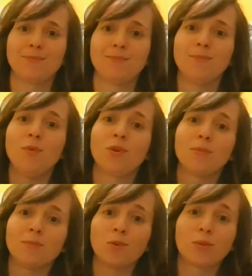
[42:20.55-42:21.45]

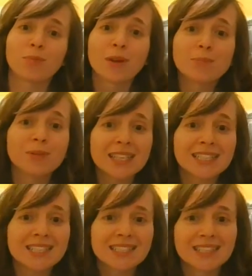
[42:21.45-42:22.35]
More bread,
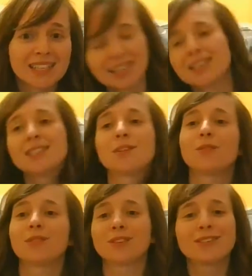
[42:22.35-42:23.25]
please?
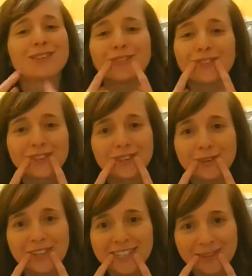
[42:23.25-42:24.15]
So there's no
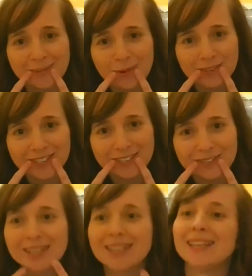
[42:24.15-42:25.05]
kissing motion
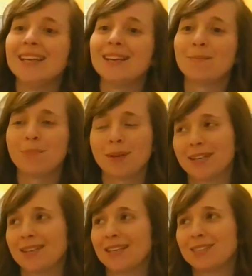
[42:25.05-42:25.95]
to it,
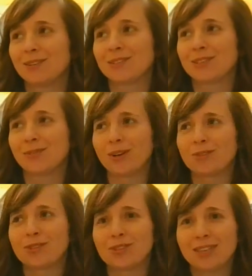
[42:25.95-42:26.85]
but it's also
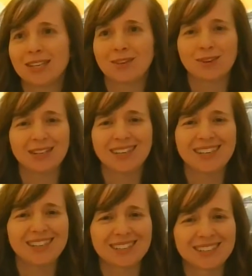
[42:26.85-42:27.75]
understood that you're not
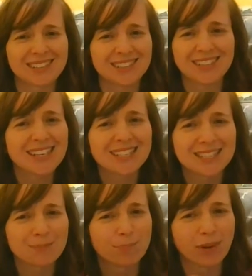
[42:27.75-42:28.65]
getting a
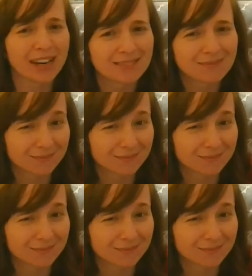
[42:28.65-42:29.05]
kiss bread.